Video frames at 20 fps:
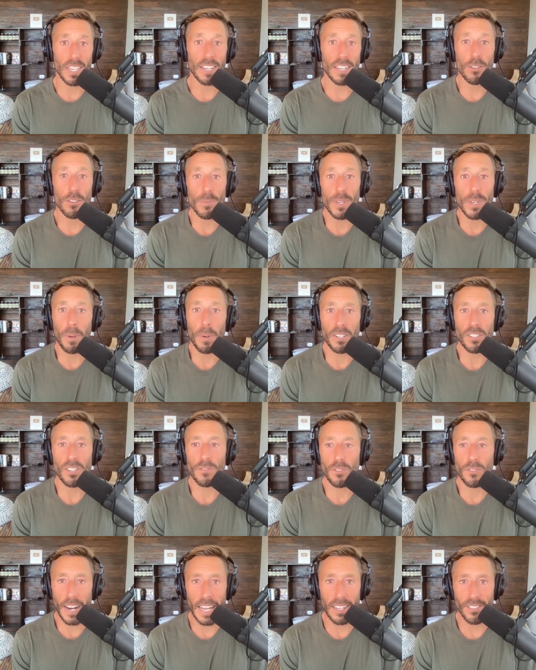If you eat a bunch of
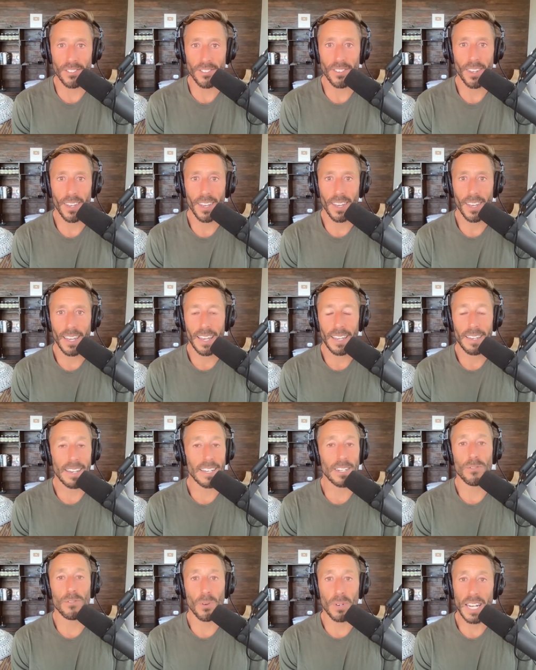grains
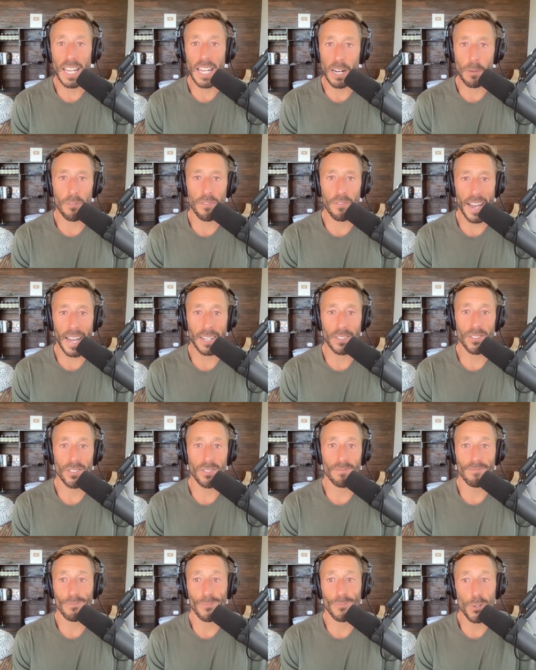and you don't eat animal fats,
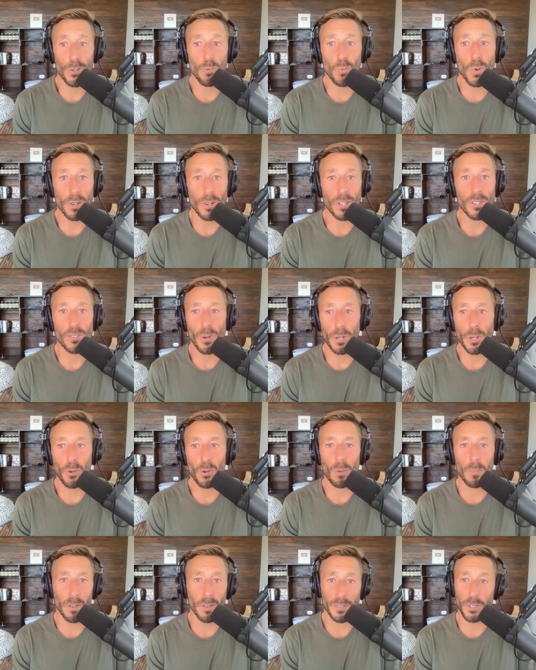you will control your
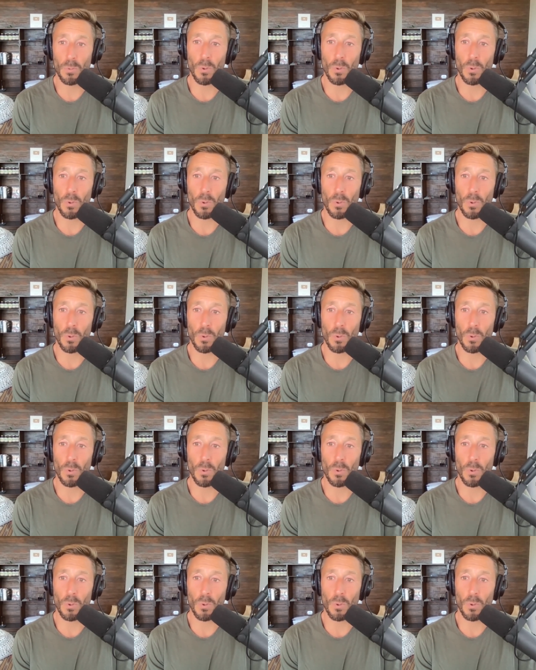hormones.